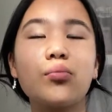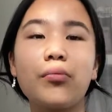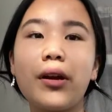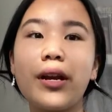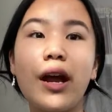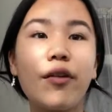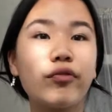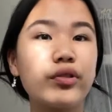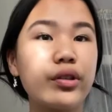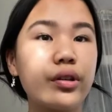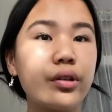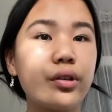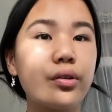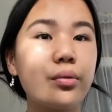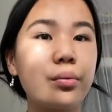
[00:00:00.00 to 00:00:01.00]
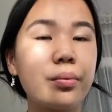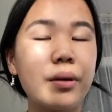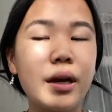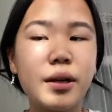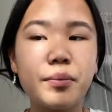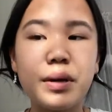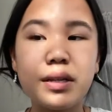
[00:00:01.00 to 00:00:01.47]
right after you
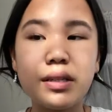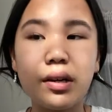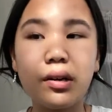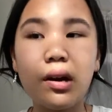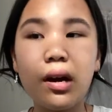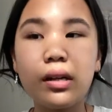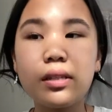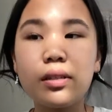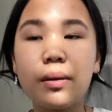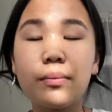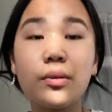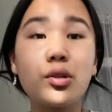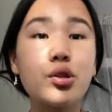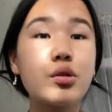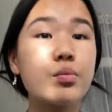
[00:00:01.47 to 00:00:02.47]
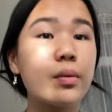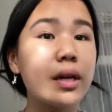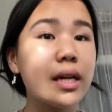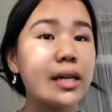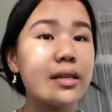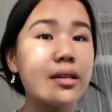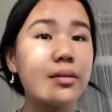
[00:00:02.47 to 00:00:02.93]
apply mascara on. So I'm going to just
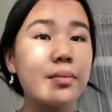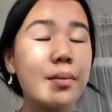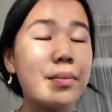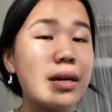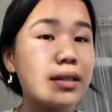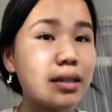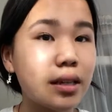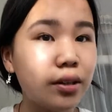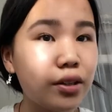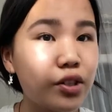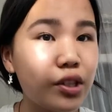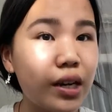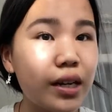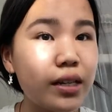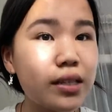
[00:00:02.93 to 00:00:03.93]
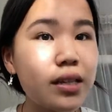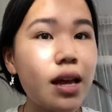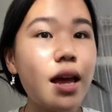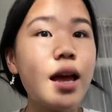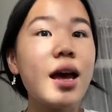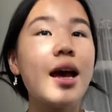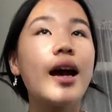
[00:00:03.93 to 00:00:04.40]
wait until my mascara dries
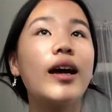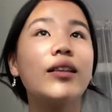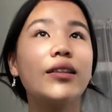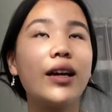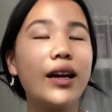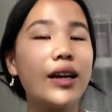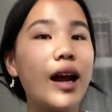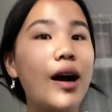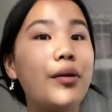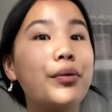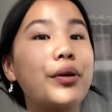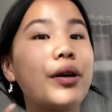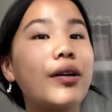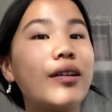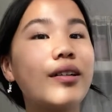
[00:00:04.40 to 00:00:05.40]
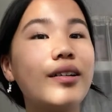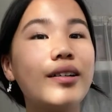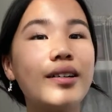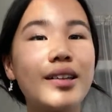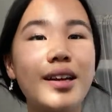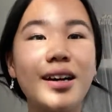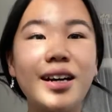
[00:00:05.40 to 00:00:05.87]
and then I'll
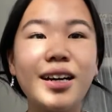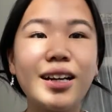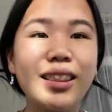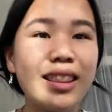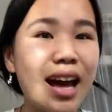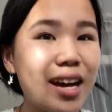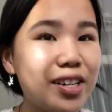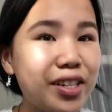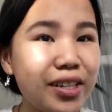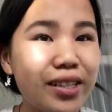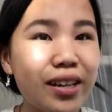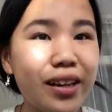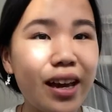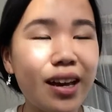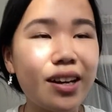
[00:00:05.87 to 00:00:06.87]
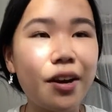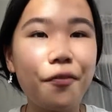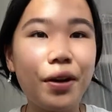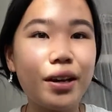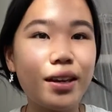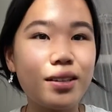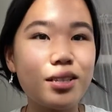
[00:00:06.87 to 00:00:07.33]
curl the lashes again
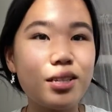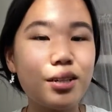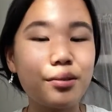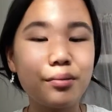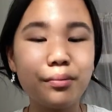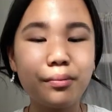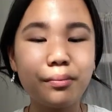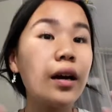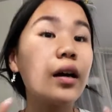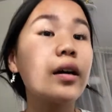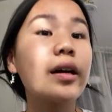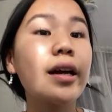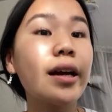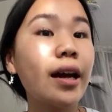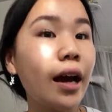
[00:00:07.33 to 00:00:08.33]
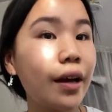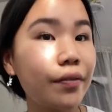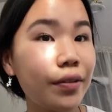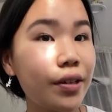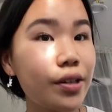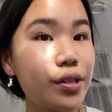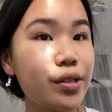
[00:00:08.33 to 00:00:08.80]
if I need to. Okay, I
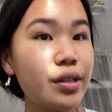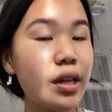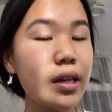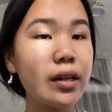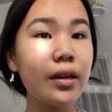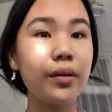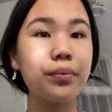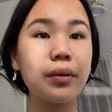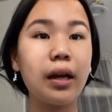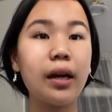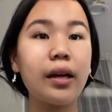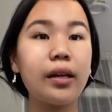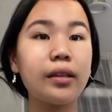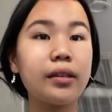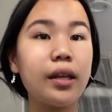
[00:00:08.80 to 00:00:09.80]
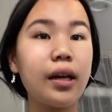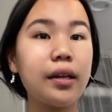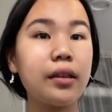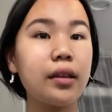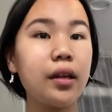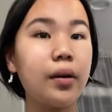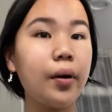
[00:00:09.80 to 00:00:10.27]
finished like applying
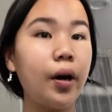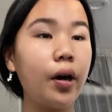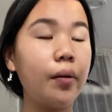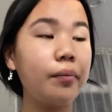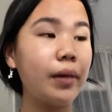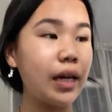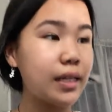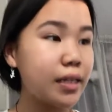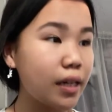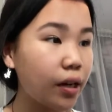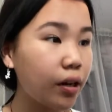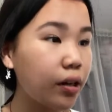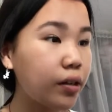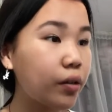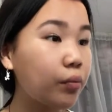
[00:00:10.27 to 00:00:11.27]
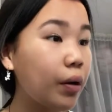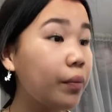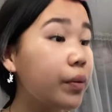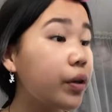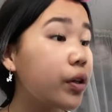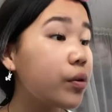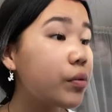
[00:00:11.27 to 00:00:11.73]
like the mascara, the Rem
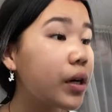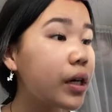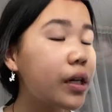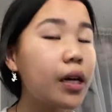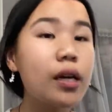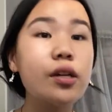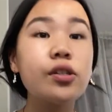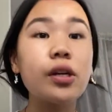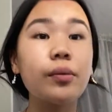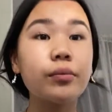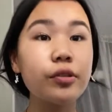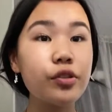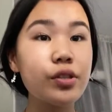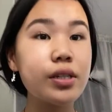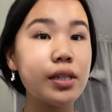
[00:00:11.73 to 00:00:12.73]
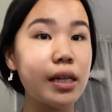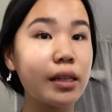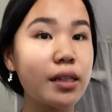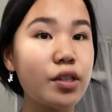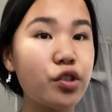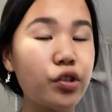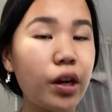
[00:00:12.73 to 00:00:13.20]
Beauty one. So I'm going to just
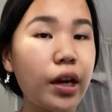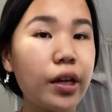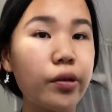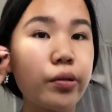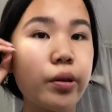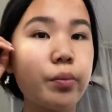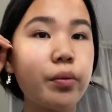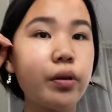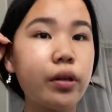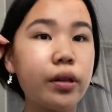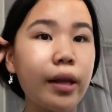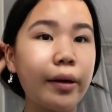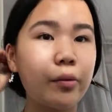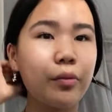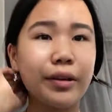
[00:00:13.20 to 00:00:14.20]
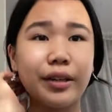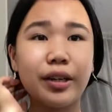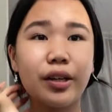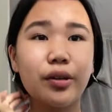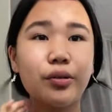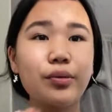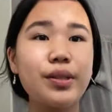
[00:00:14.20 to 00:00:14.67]
let this dry. I only put like one
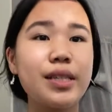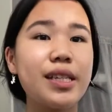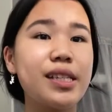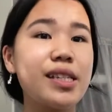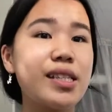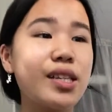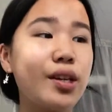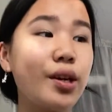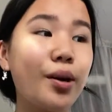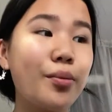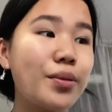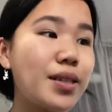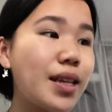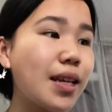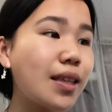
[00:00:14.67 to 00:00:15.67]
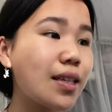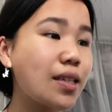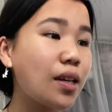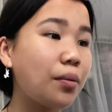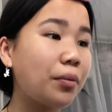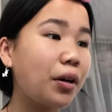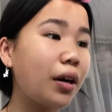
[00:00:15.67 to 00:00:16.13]
coat since, you know, it's like the
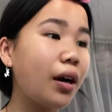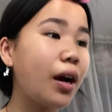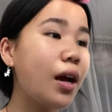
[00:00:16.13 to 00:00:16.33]
summer.